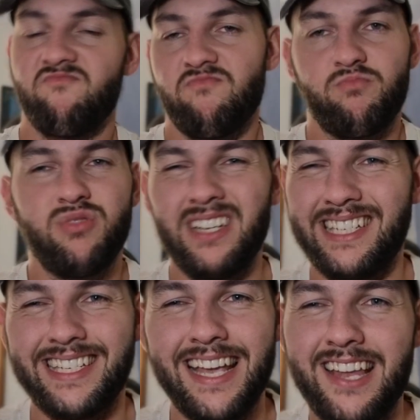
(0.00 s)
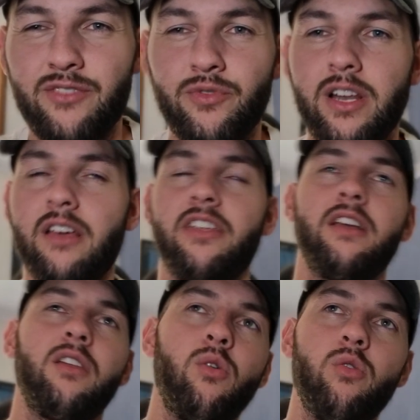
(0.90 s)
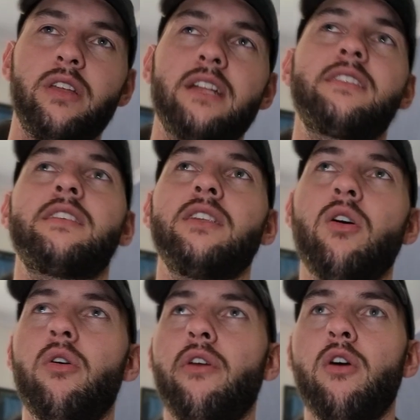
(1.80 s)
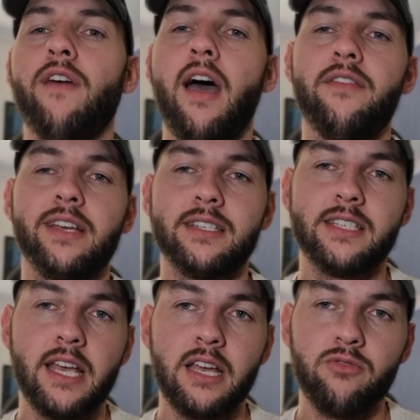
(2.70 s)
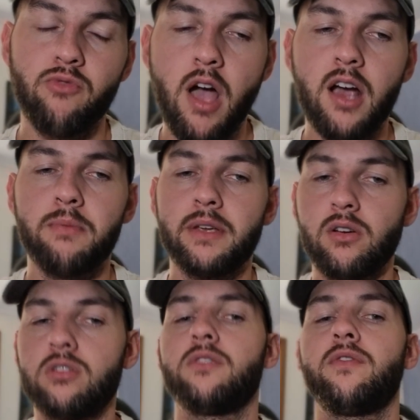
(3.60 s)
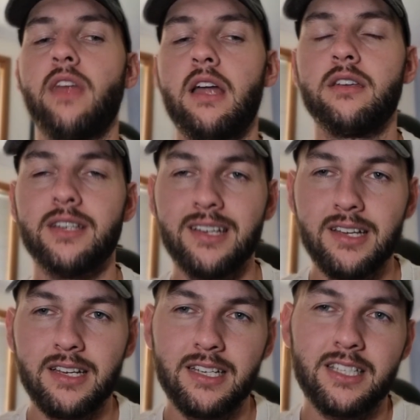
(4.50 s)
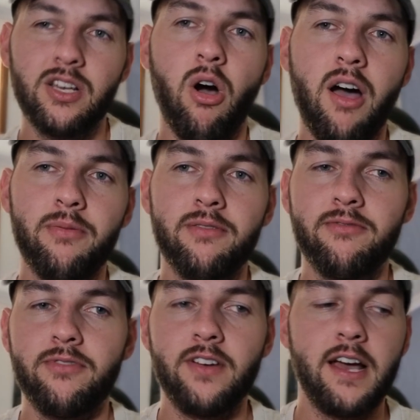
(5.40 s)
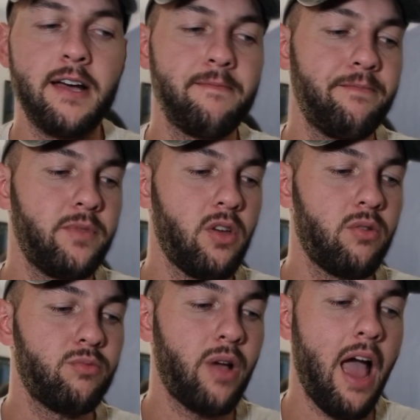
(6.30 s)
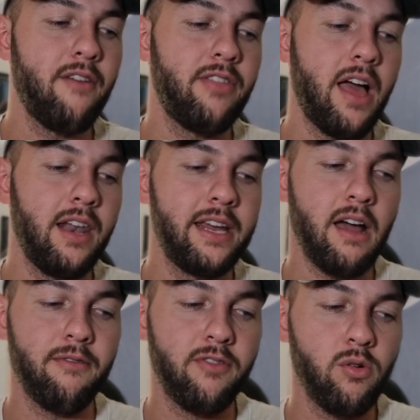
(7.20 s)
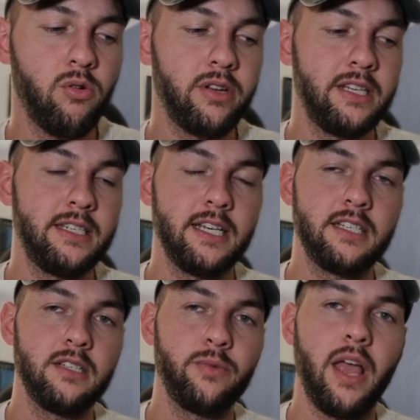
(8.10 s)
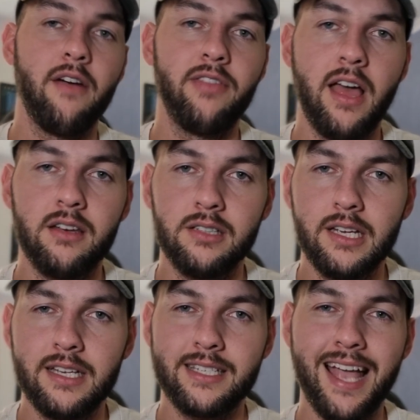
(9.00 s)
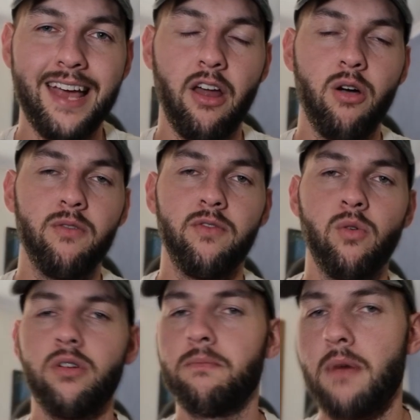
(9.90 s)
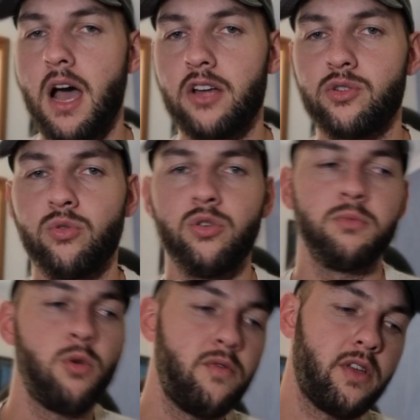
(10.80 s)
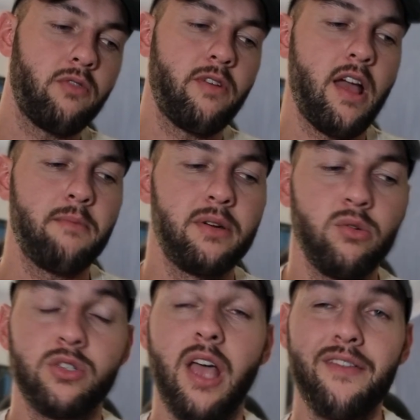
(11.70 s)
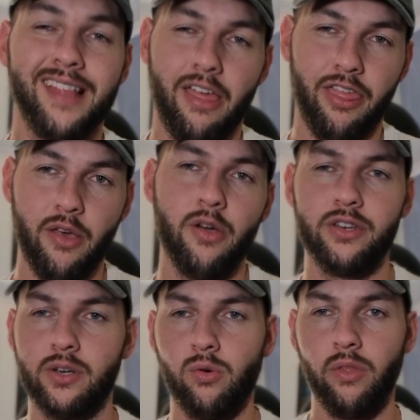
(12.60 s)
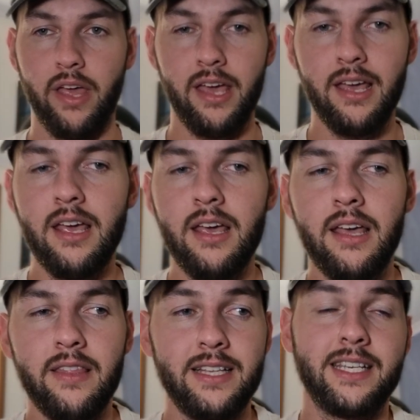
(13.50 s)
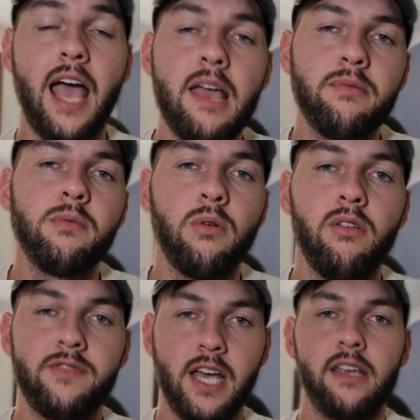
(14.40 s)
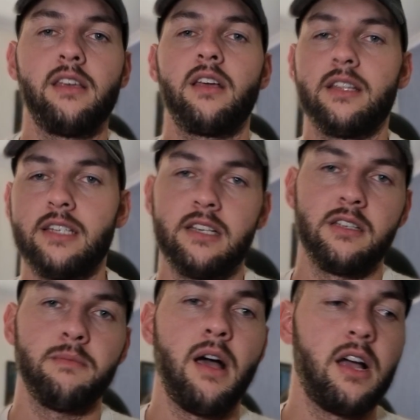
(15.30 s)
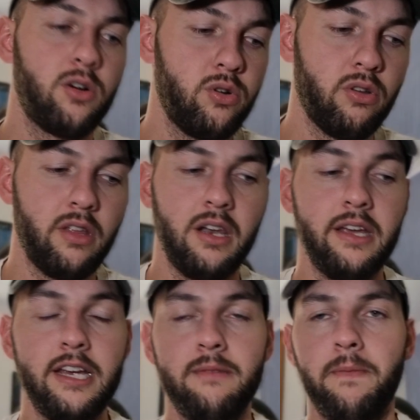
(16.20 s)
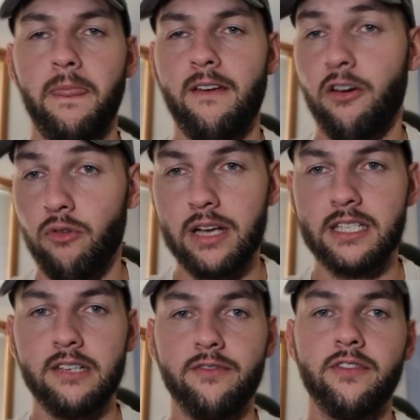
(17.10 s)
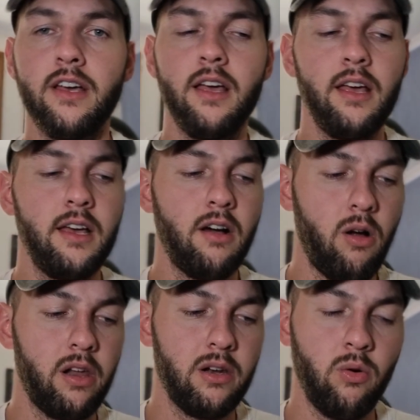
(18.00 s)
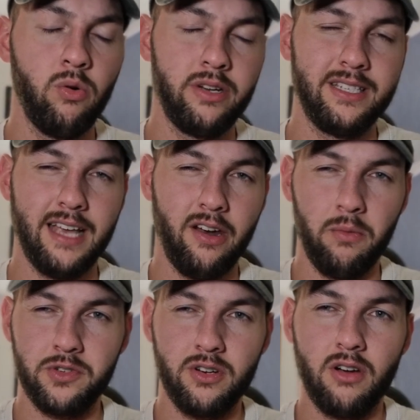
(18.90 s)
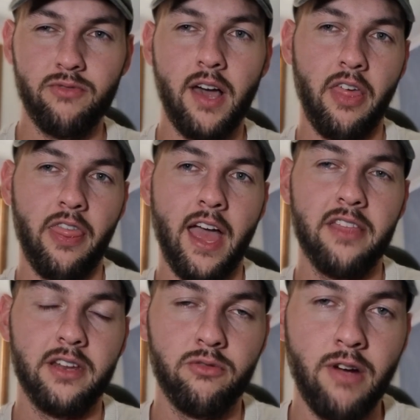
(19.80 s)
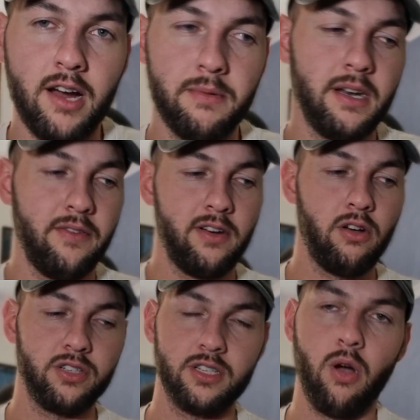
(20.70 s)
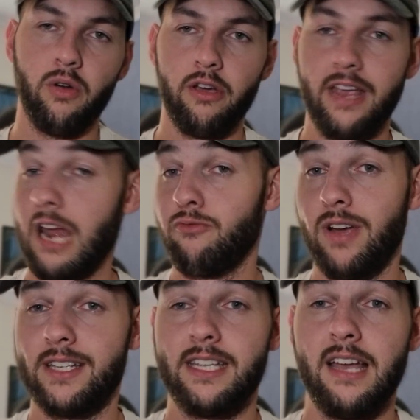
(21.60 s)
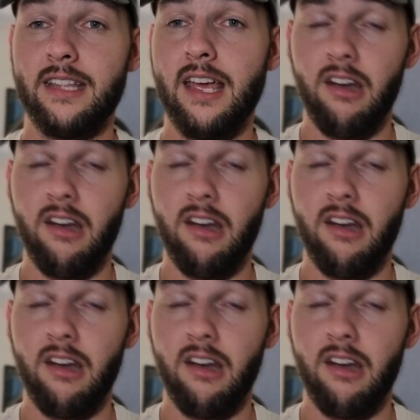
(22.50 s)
Pretty standard, really. I think Lord gets the nod over having a second ruck because of that type of, we have that lead up forward in Dixon. We have that stay at home forward in Marshall who's moving around, but also having that third tool there that's capable of taking a contested mark, good on the lead, aggressive. Ollie Lord is that option. I'd rather that than a ruckman, even though Soldo can rest down there.